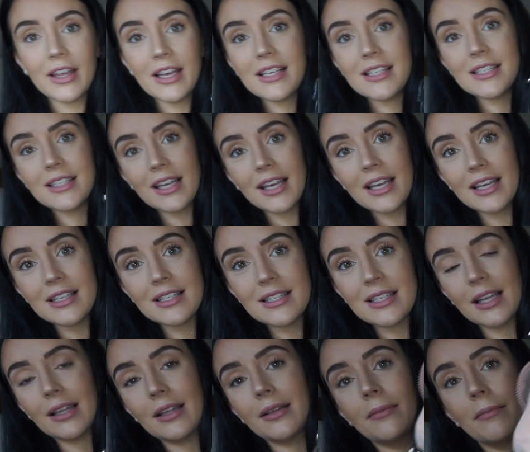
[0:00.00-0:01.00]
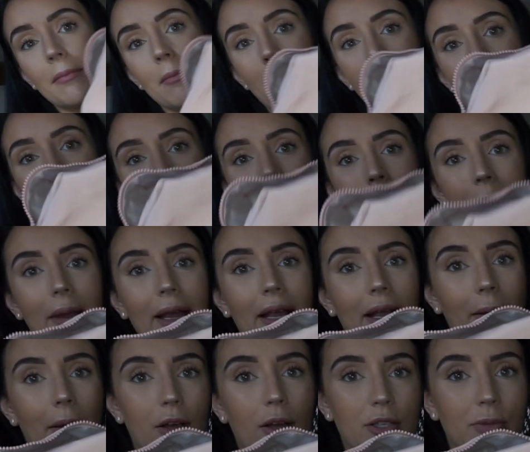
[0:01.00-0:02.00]
this is my big
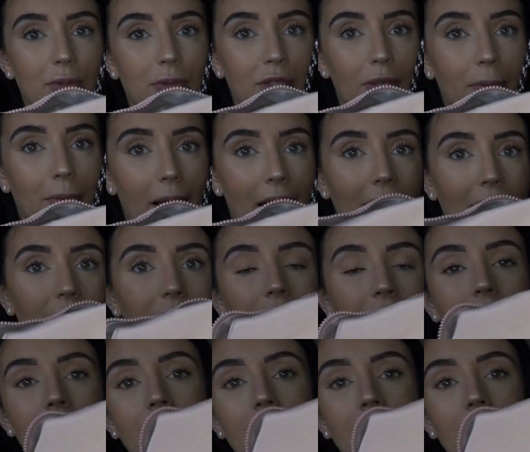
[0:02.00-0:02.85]
hospital bag.